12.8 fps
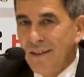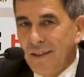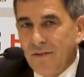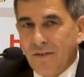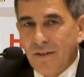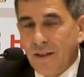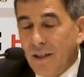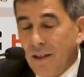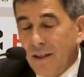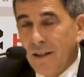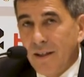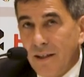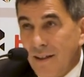This
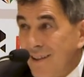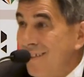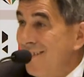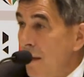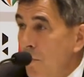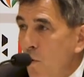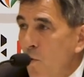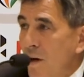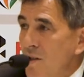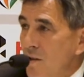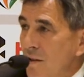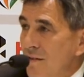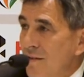the same
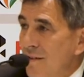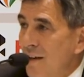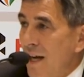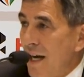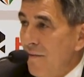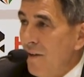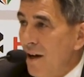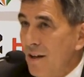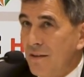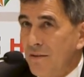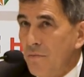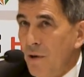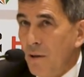questions I've
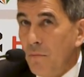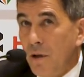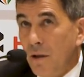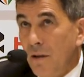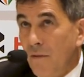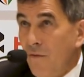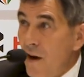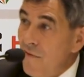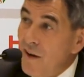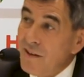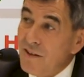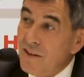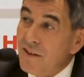got maybe
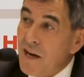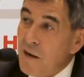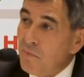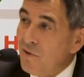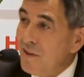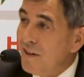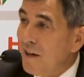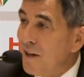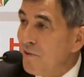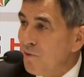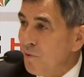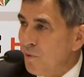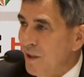500 times in the
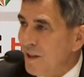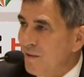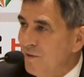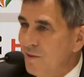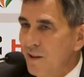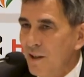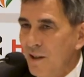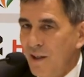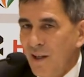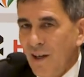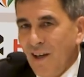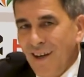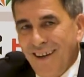last 2
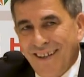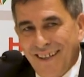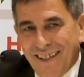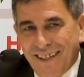weeks.